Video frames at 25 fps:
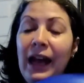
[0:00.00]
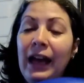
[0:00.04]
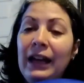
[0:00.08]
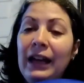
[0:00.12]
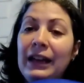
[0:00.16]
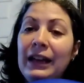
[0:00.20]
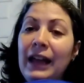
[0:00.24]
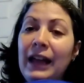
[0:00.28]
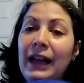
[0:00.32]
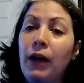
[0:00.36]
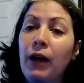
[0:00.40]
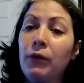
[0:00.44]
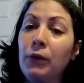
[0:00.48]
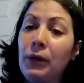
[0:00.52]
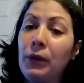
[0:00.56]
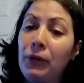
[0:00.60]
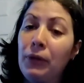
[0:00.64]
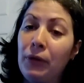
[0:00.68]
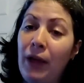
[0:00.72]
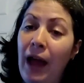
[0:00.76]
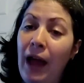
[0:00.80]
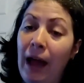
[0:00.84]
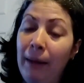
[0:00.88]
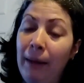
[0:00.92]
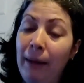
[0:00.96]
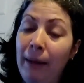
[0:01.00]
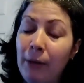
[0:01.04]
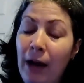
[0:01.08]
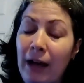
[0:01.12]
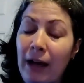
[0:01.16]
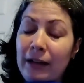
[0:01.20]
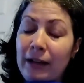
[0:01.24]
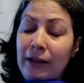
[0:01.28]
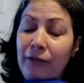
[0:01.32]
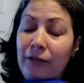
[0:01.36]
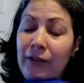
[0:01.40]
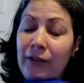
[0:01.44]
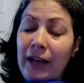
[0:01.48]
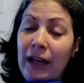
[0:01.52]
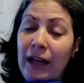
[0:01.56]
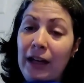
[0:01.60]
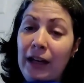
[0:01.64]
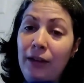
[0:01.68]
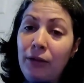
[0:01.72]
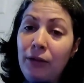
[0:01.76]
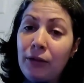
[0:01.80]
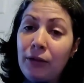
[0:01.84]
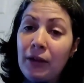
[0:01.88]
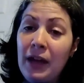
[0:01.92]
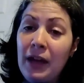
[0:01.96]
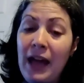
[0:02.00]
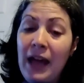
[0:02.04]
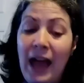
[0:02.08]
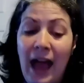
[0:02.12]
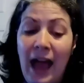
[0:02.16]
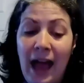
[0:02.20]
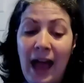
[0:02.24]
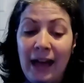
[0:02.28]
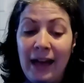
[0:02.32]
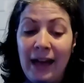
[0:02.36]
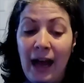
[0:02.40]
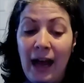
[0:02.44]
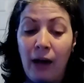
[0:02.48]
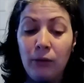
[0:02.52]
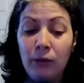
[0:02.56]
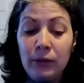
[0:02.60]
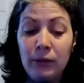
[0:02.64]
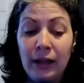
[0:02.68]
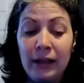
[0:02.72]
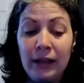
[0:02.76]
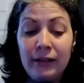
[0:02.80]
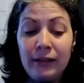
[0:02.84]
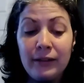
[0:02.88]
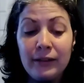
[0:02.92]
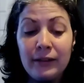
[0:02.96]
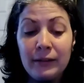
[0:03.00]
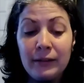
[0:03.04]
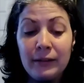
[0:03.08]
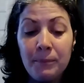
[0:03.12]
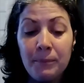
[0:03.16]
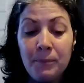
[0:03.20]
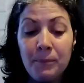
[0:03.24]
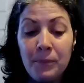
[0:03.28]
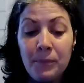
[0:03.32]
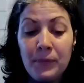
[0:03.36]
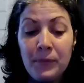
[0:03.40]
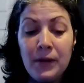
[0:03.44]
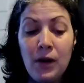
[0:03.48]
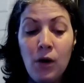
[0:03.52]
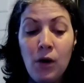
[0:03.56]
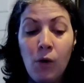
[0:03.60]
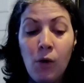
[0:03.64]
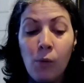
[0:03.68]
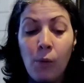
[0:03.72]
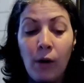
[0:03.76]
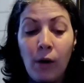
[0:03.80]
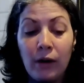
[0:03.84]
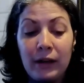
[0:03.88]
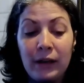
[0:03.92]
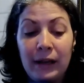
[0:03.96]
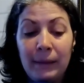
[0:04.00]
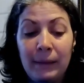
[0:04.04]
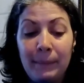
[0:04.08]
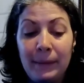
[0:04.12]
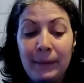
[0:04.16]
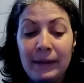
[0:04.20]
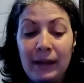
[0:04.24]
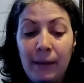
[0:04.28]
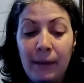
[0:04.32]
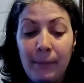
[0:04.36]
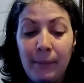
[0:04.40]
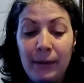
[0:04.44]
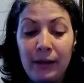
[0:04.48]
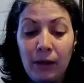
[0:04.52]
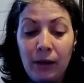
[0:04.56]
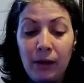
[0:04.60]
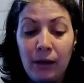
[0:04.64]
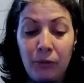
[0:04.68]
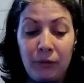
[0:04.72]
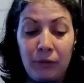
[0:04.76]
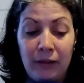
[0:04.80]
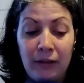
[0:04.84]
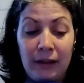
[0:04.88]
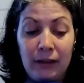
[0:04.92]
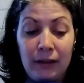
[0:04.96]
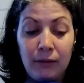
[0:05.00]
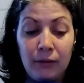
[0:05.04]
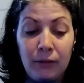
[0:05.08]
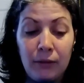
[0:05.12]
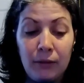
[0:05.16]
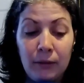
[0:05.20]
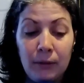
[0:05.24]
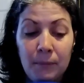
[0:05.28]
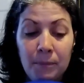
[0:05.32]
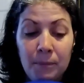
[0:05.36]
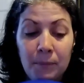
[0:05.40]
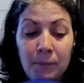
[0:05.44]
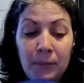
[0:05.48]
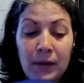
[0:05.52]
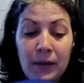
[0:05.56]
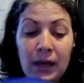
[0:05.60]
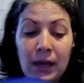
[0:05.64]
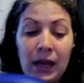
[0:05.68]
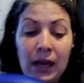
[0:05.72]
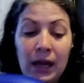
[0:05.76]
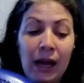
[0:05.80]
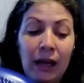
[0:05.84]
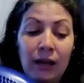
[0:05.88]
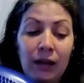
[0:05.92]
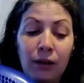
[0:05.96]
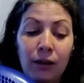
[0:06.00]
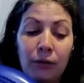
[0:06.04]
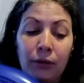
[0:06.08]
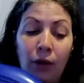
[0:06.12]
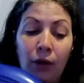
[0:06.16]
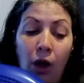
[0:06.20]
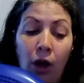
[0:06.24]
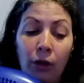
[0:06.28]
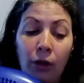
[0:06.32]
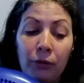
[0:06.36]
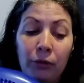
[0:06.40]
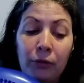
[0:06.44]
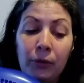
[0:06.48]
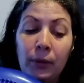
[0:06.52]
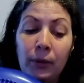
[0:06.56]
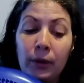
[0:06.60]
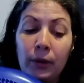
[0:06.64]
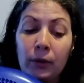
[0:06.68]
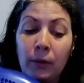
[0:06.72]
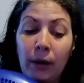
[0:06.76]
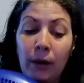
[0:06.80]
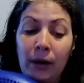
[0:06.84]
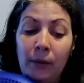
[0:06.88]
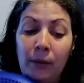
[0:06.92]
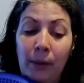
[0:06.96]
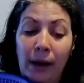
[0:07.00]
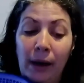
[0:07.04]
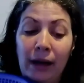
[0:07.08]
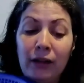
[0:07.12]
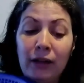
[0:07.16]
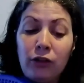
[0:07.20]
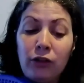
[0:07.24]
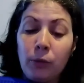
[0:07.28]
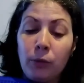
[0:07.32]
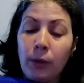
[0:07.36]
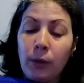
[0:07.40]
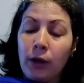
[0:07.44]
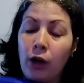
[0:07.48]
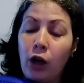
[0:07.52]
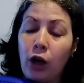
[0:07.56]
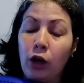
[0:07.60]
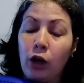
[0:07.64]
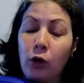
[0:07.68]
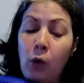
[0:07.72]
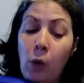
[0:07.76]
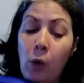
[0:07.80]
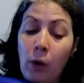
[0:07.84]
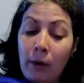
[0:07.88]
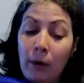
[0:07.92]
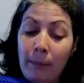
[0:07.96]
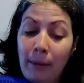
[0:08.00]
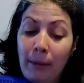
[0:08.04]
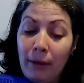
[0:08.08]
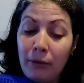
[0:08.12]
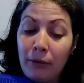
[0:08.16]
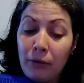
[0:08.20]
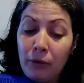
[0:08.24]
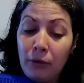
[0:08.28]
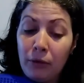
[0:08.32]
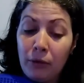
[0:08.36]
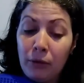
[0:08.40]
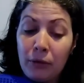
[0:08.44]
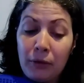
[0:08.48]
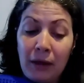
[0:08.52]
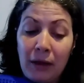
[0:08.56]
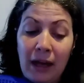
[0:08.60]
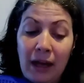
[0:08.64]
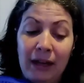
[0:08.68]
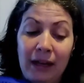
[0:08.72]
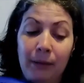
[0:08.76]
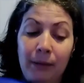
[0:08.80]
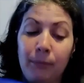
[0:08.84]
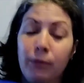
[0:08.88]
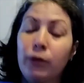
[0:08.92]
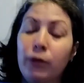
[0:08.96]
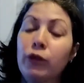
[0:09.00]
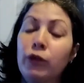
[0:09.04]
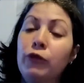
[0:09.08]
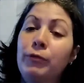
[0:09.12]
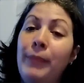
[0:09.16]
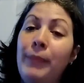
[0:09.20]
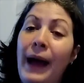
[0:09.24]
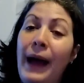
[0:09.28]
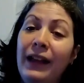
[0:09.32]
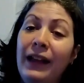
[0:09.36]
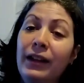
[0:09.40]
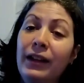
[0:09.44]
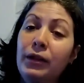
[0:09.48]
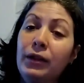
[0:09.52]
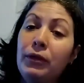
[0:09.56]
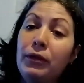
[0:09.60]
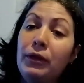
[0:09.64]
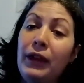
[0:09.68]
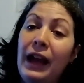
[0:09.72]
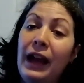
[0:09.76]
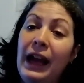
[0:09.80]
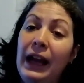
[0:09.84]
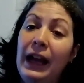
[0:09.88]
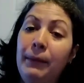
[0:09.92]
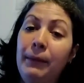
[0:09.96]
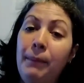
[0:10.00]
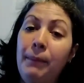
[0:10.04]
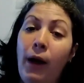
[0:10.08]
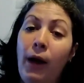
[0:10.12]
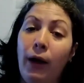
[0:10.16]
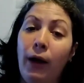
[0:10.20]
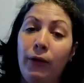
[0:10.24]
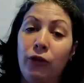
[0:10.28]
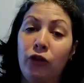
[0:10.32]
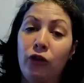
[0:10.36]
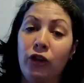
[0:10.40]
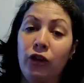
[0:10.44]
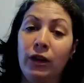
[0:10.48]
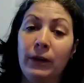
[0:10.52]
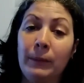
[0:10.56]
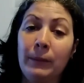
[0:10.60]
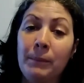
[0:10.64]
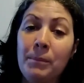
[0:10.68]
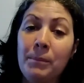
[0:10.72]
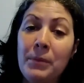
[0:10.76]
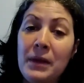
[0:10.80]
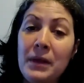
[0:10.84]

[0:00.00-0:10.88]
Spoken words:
It allows hyperactive kids an outlet while keeping them in their seats. It is also a great way to work on core muscles and improve balance and posture.